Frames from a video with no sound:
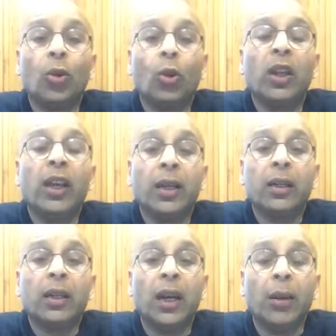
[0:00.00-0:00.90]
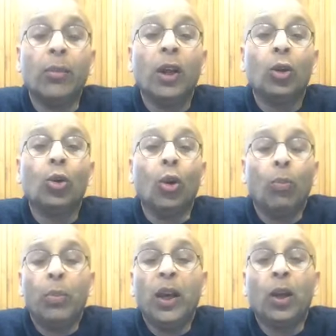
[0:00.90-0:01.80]
only at a time,
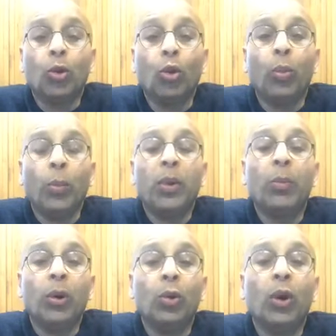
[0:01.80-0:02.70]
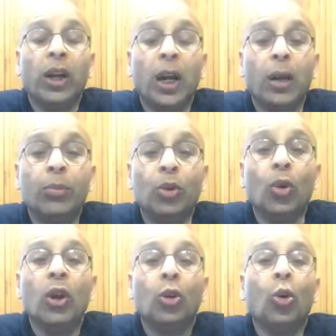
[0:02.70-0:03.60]
or pick a group of people who had harmed
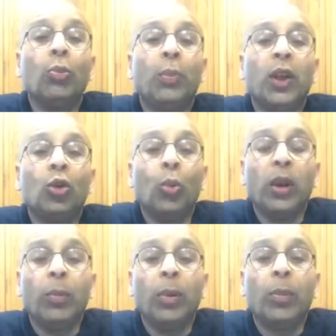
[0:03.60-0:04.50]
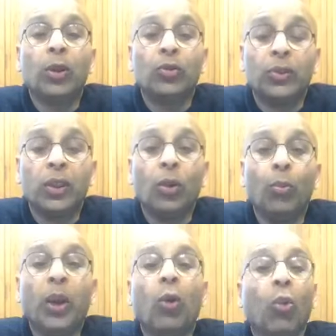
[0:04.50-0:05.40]
you. Don't pick too many people to
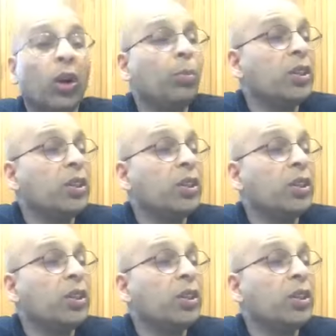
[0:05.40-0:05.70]
forgive. Pick one